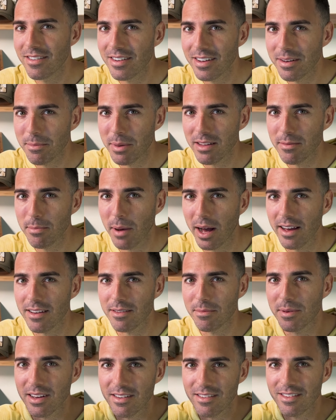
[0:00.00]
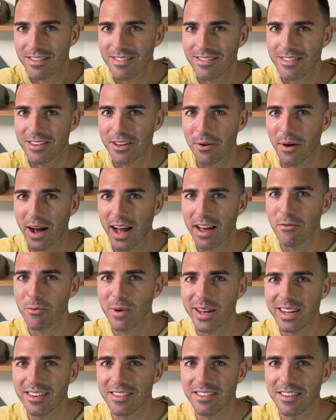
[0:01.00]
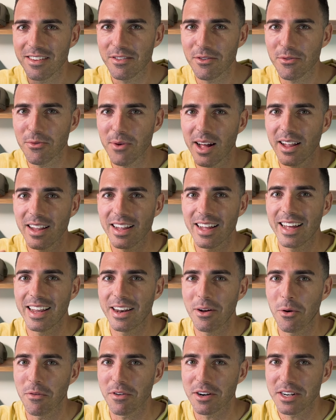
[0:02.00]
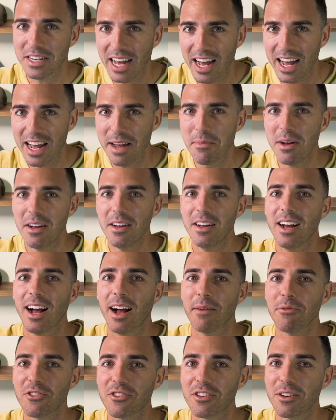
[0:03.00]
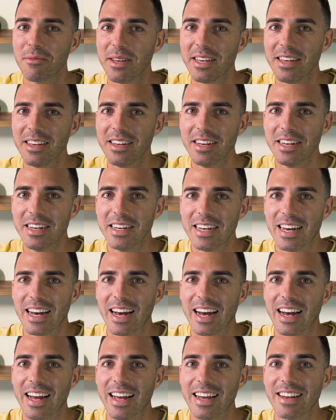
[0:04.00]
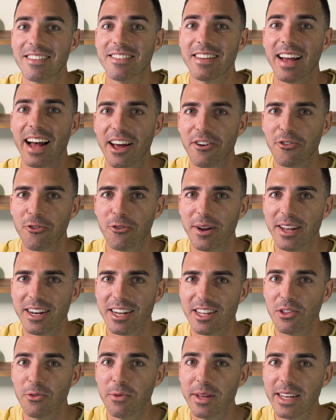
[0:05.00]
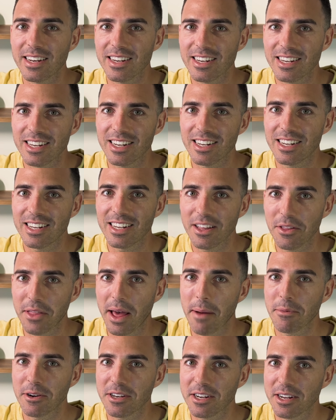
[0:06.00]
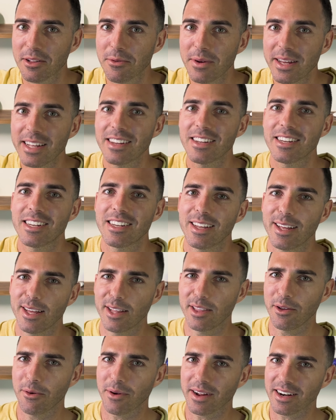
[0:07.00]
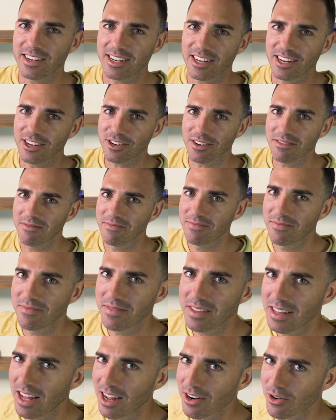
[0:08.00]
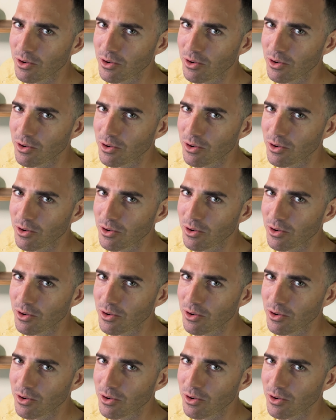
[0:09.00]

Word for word: but it's biased because you know I have weaknesses as well, and over time I'm just going to be uh, exaggerating the weaknesses, that particular weakness in the organization. Not